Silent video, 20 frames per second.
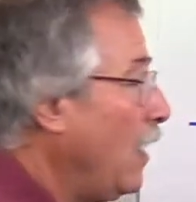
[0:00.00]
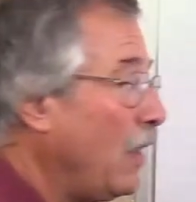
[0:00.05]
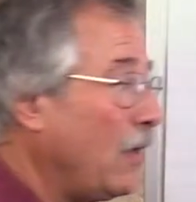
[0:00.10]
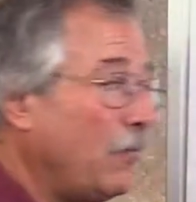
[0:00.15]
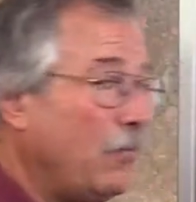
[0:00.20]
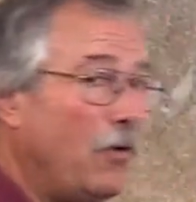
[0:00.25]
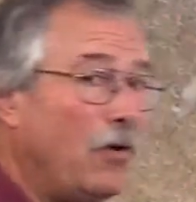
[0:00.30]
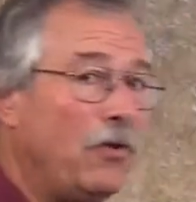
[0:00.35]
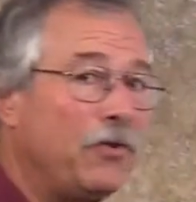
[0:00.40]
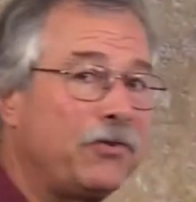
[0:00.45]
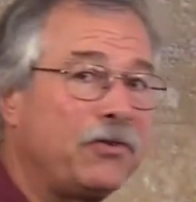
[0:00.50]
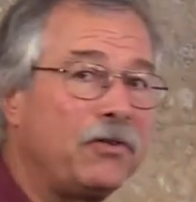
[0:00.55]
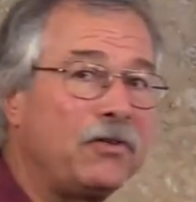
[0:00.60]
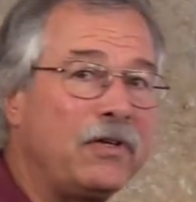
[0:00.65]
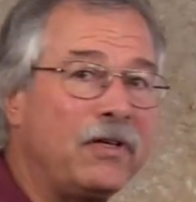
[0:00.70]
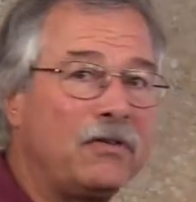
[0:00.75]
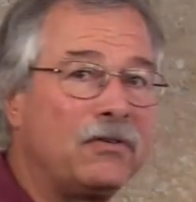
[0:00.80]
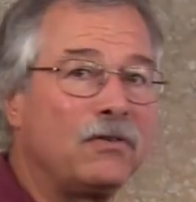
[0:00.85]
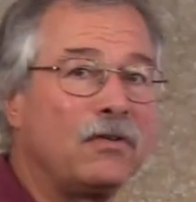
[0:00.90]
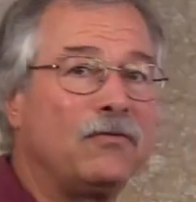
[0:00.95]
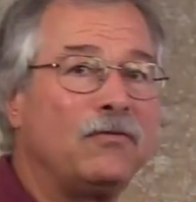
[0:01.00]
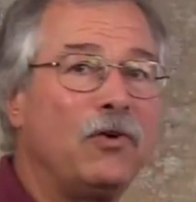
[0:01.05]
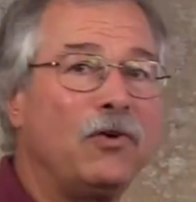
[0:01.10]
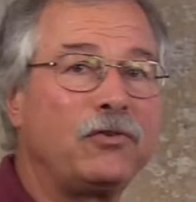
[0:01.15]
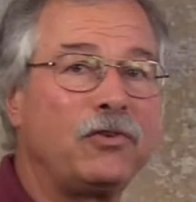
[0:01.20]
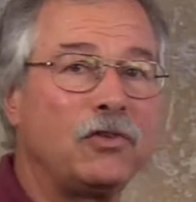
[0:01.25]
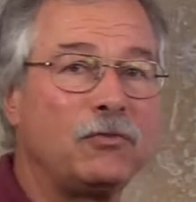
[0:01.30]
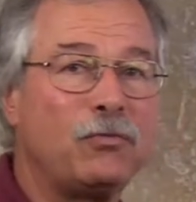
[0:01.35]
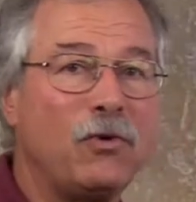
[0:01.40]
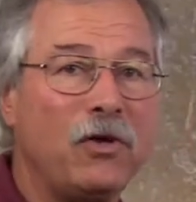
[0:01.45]
on a pulsar, either a
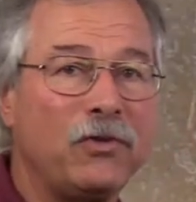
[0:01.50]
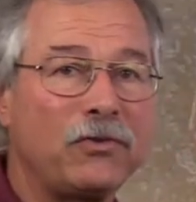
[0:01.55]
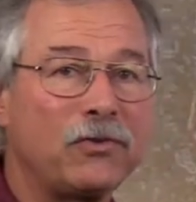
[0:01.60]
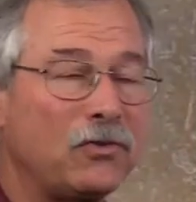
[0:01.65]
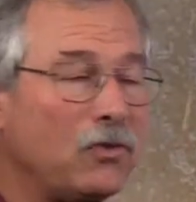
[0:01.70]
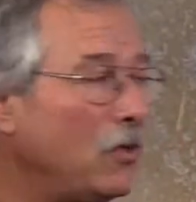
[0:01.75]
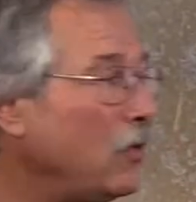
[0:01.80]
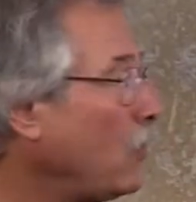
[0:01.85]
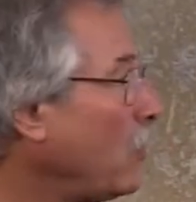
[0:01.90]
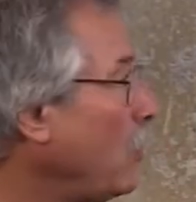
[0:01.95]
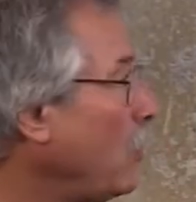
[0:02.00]
voltage pulsar or a